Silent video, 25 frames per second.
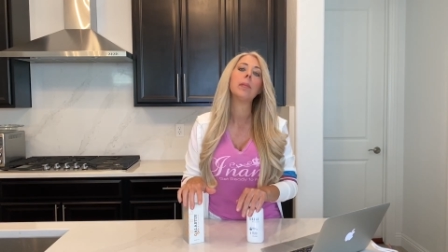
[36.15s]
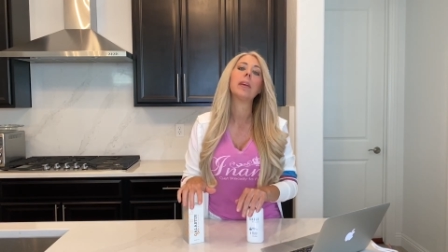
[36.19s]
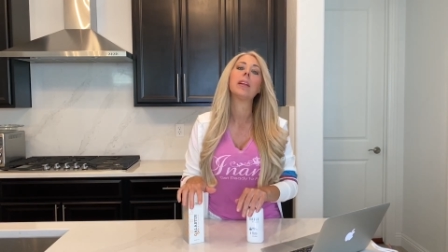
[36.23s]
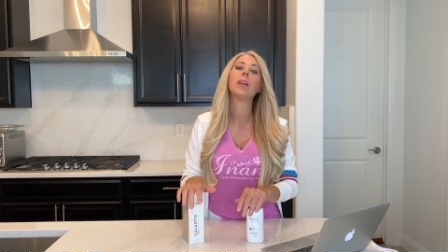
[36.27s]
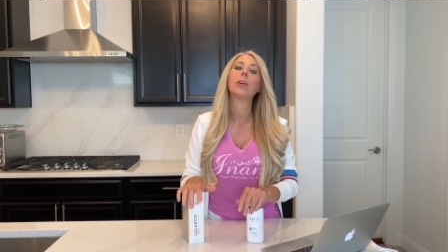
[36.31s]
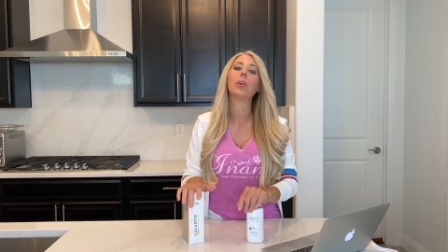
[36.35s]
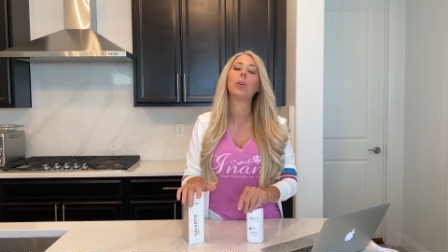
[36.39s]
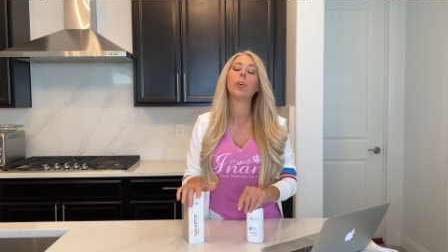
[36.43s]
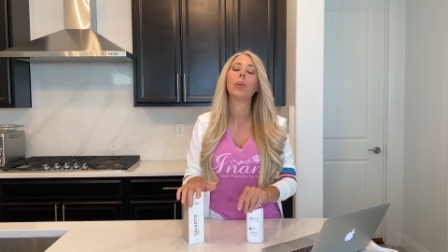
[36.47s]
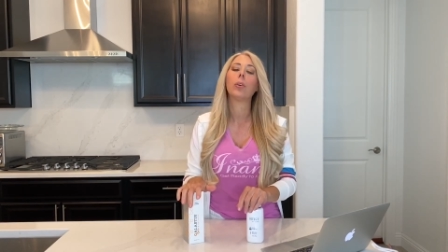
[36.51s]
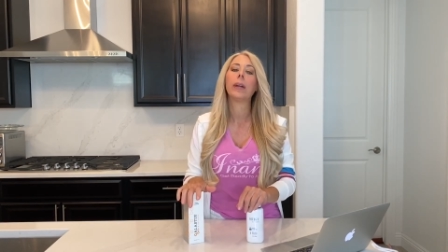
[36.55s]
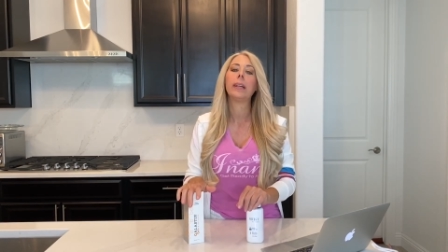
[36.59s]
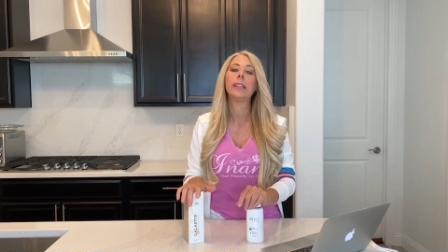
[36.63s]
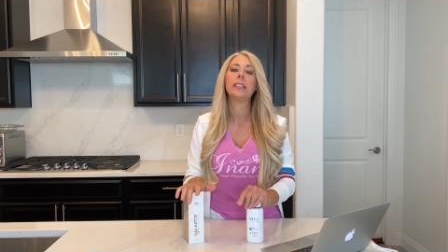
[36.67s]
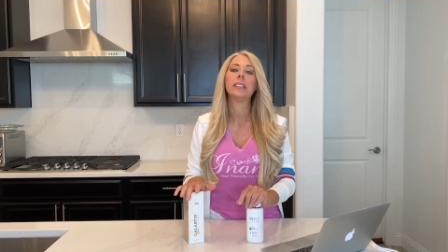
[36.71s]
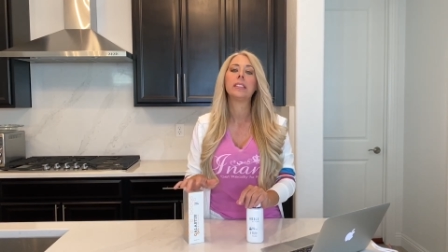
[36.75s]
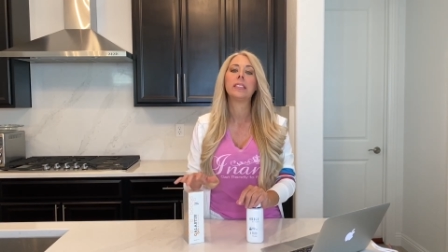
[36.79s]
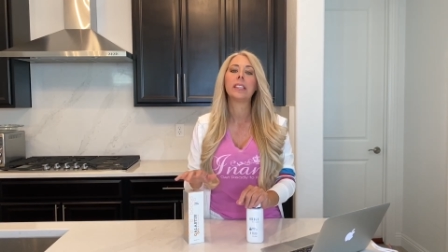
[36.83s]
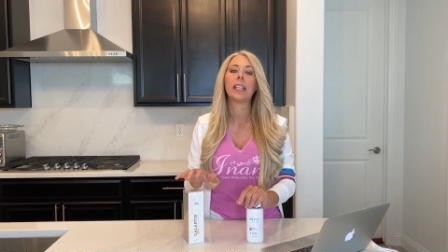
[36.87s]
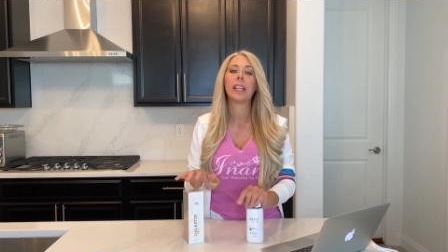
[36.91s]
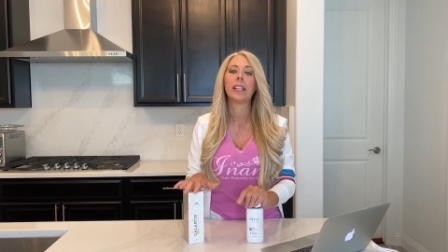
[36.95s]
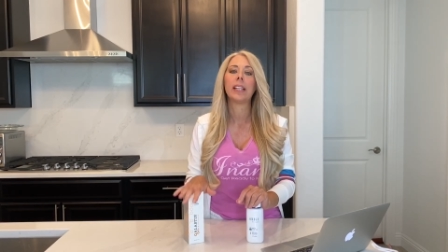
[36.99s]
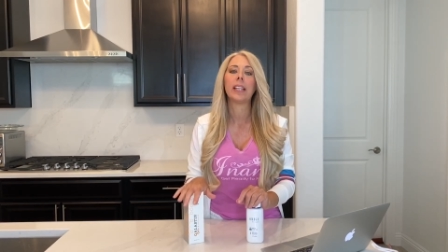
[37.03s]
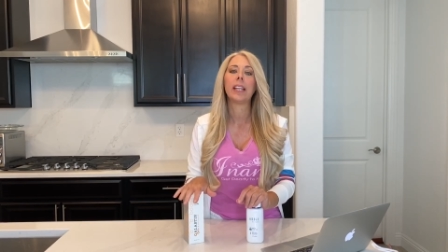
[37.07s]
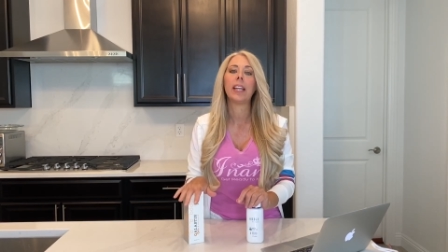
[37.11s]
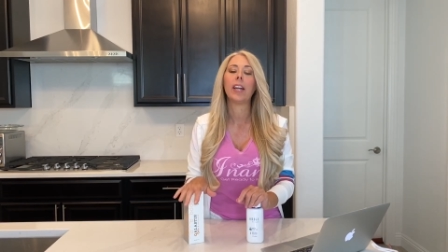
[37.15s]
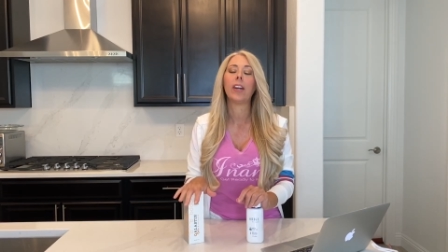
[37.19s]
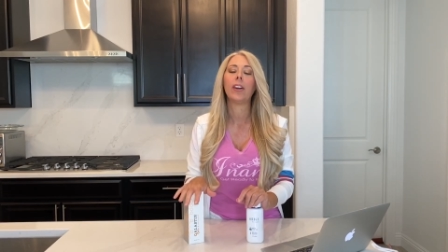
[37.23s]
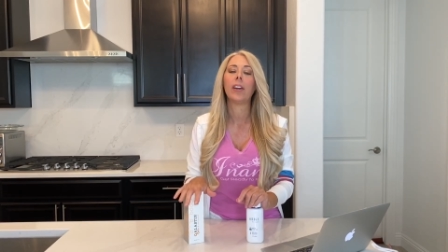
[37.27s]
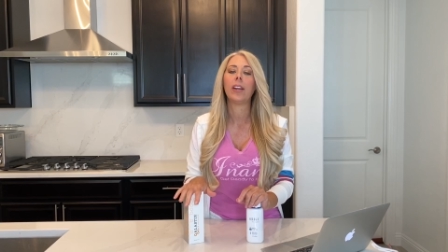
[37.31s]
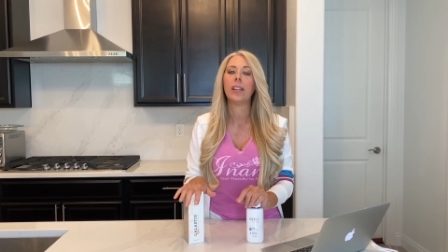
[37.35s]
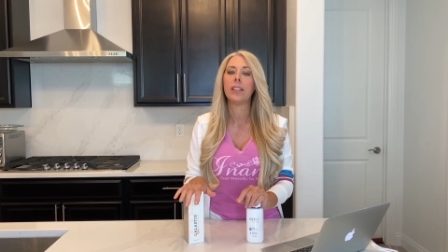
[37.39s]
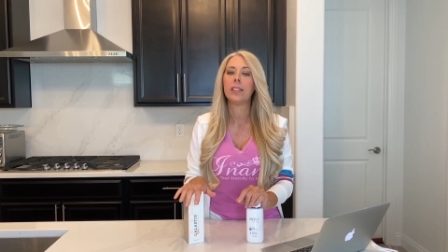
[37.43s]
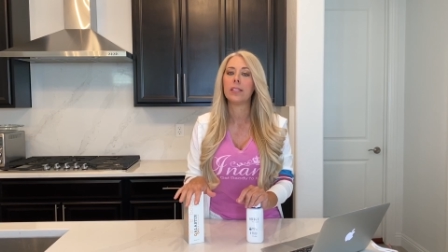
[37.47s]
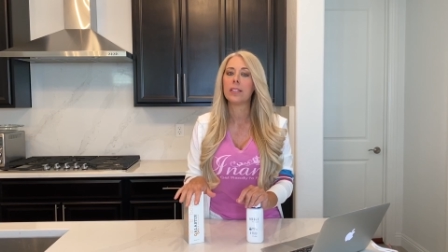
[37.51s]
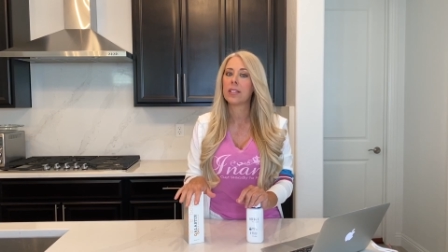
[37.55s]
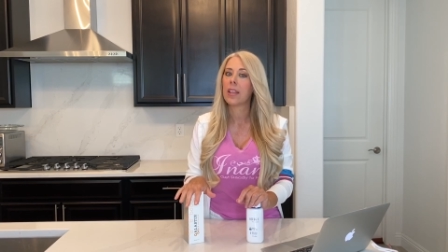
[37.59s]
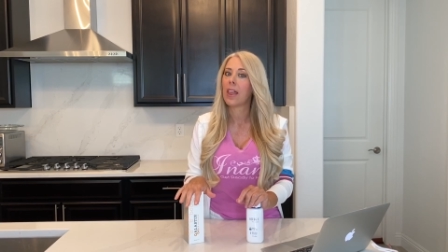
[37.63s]
Medical grade
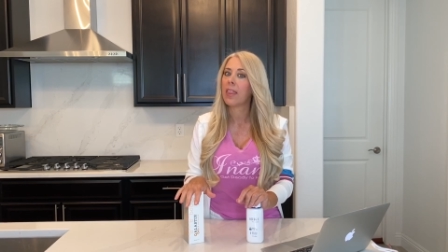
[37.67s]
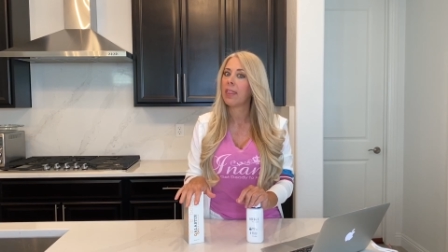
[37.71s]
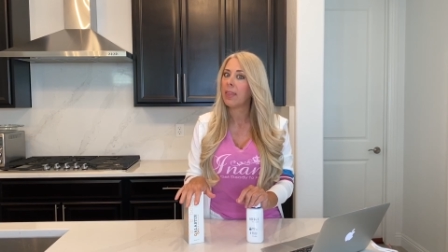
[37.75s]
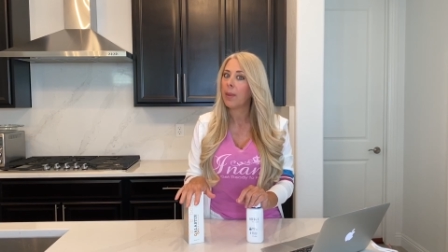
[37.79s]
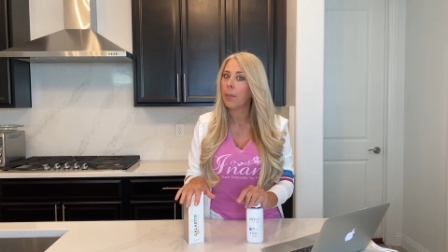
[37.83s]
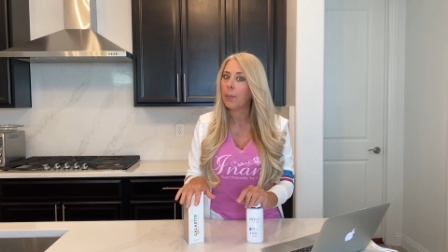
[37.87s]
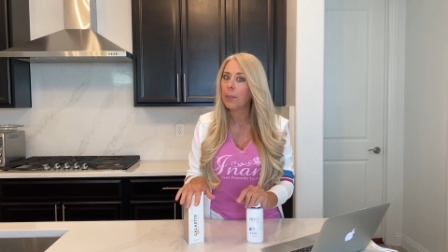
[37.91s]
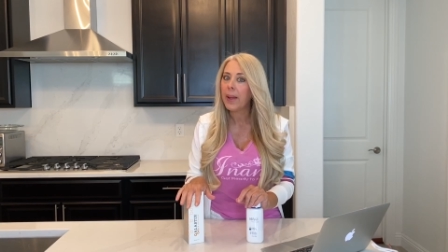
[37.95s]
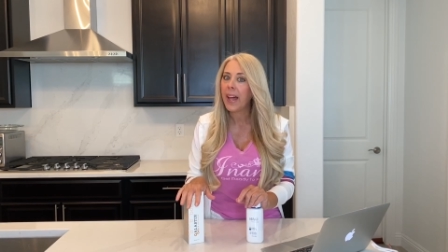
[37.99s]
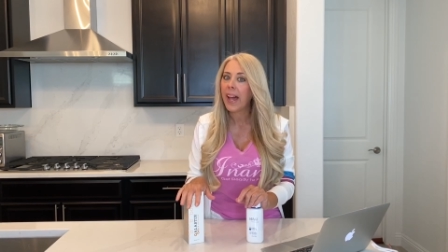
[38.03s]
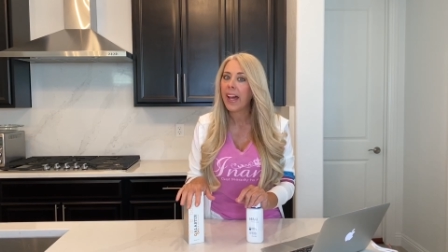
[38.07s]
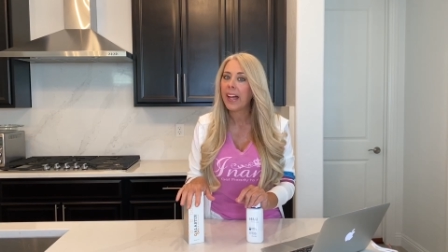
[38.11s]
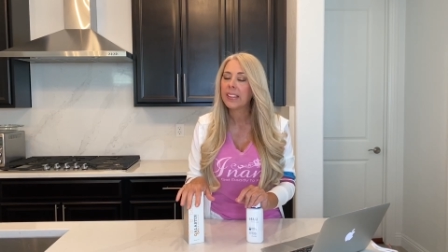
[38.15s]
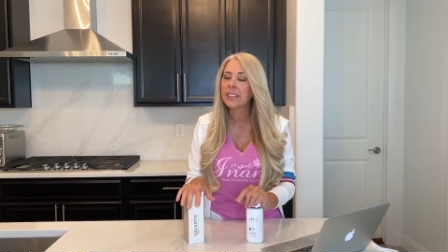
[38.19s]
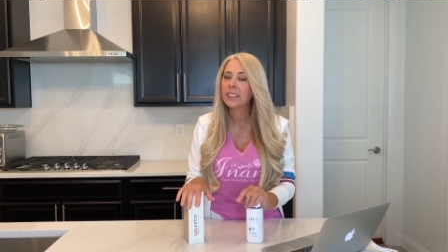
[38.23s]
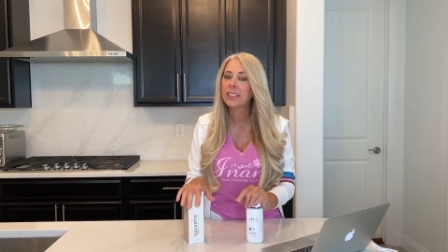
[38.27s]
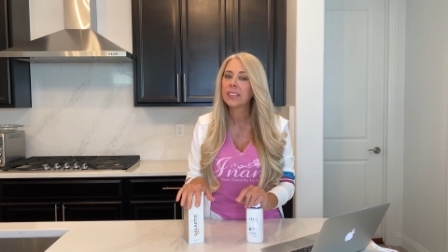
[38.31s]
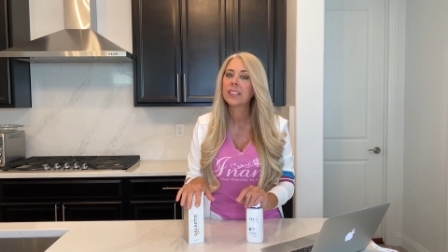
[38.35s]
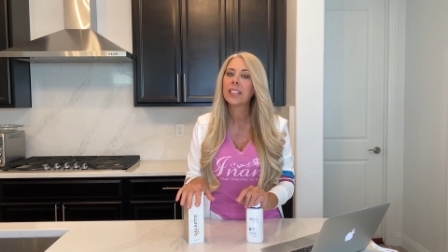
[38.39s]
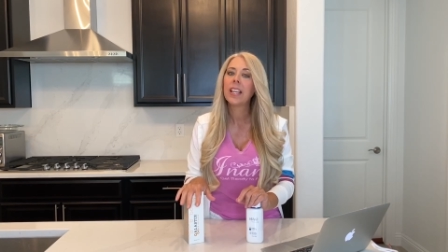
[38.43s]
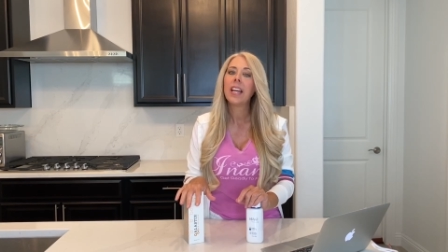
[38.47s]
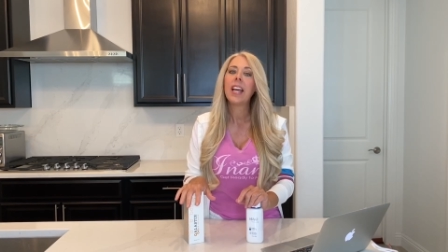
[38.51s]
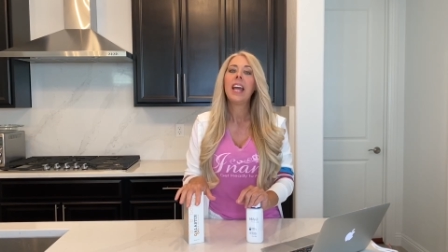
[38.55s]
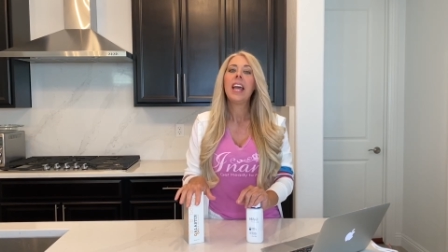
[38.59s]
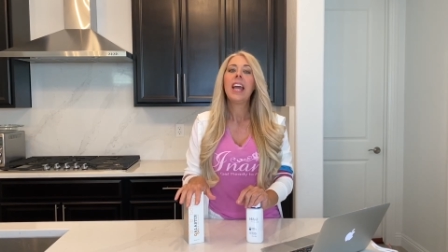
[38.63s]
skincare is the best.